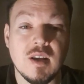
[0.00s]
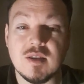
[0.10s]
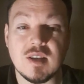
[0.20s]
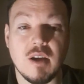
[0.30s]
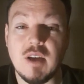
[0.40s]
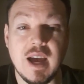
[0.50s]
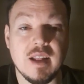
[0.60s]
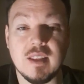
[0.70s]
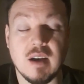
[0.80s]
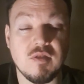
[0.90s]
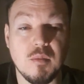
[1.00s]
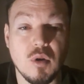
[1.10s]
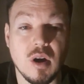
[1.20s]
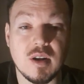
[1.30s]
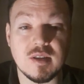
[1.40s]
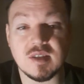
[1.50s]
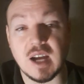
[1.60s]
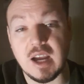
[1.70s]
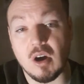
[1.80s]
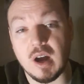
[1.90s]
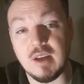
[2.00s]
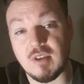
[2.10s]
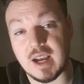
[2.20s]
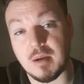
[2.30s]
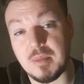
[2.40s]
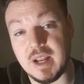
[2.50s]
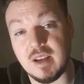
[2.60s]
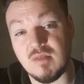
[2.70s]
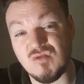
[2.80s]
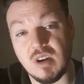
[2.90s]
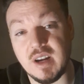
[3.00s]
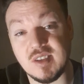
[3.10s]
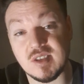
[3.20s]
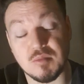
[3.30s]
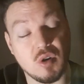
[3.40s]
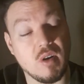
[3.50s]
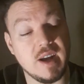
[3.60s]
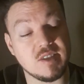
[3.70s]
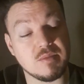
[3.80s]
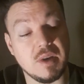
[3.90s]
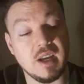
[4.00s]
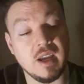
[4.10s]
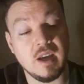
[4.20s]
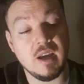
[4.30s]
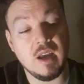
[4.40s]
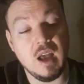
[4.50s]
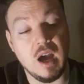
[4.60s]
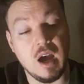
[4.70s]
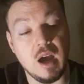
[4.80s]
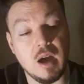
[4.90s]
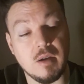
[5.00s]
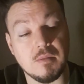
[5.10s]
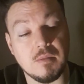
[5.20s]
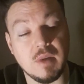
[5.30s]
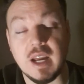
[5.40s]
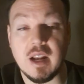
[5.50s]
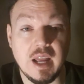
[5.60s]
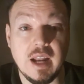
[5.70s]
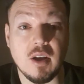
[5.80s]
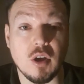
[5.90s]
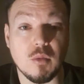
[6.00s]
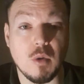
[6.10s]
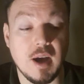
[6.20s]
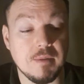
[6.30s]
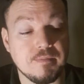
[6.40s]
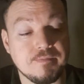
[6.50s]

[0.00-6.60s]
So yeah, nothing more I can say. Highly recommended. Really surprised me in a good way.